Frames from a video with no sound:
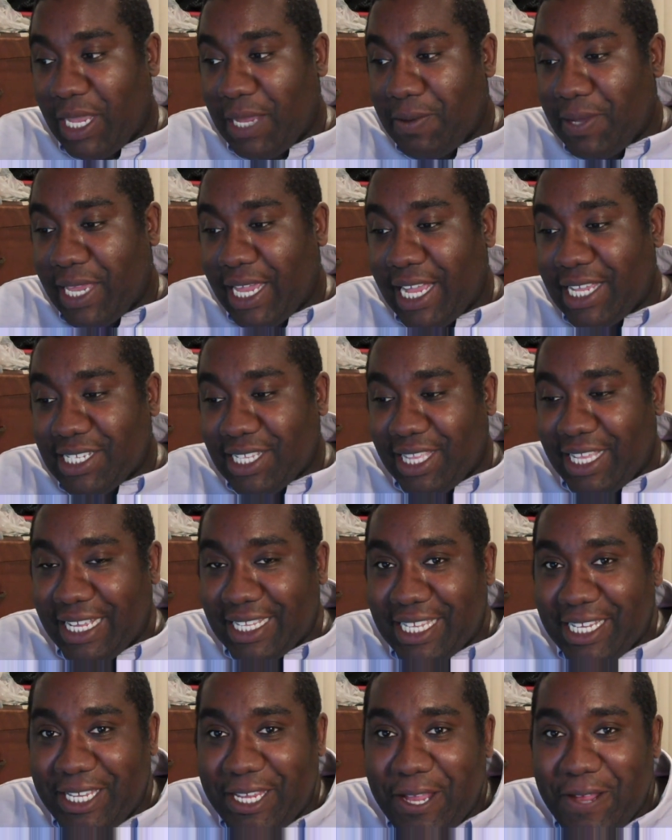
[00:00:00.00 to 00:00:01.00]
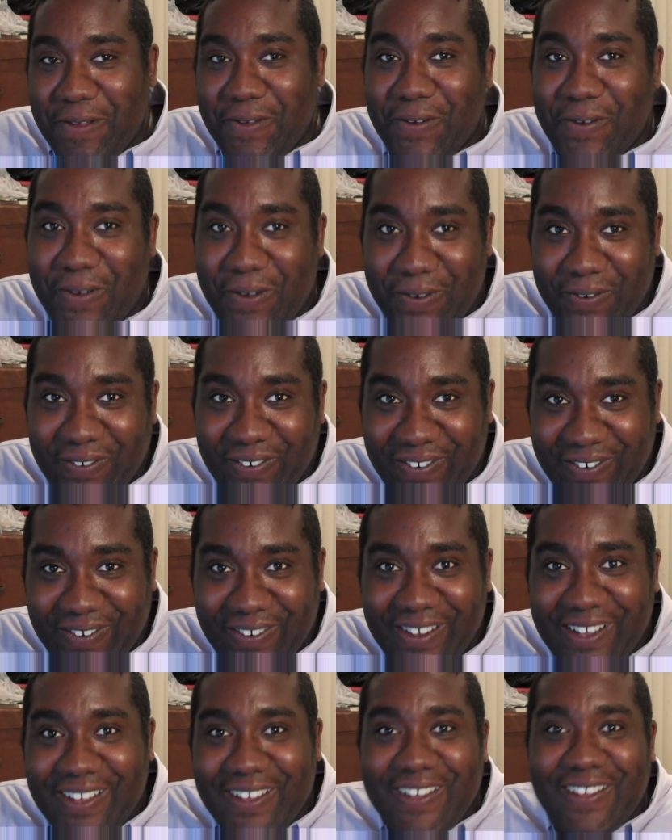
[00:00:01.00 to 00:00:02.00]
Maybe it has a lot to
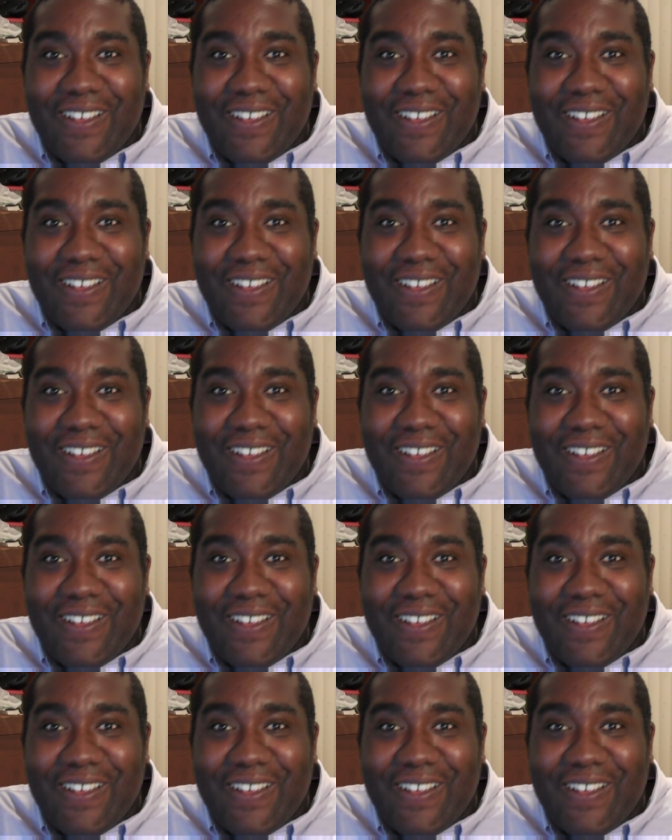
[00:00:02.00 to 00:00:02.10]
do